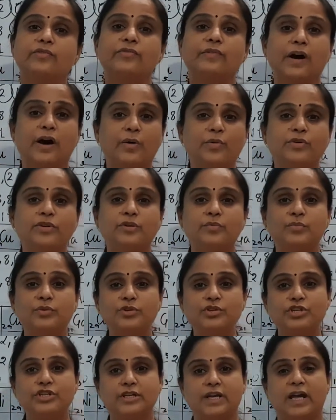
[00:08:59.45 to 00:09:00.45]

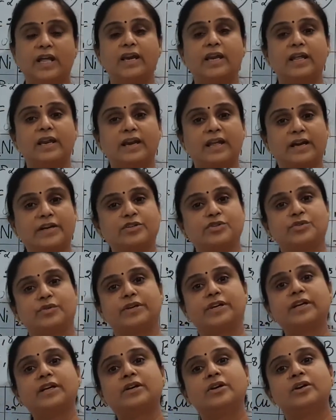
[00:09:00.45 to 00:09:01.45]
outermost shell
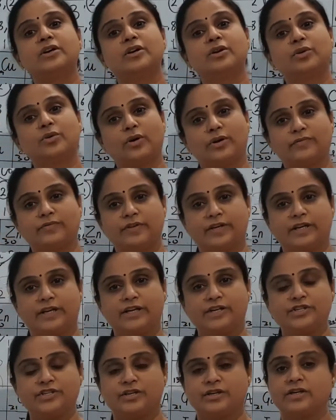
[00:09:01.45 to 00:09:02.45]
electronic
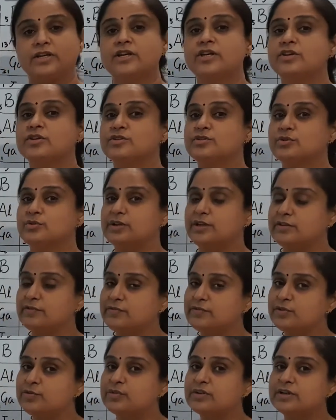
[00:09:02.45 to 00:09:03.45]
configuration. So if
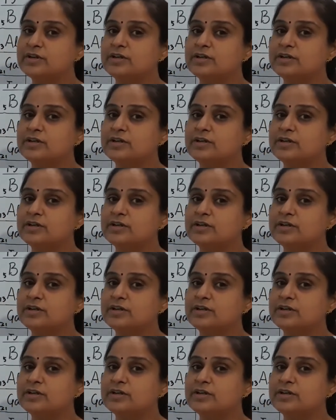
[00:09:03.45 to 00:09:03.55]
you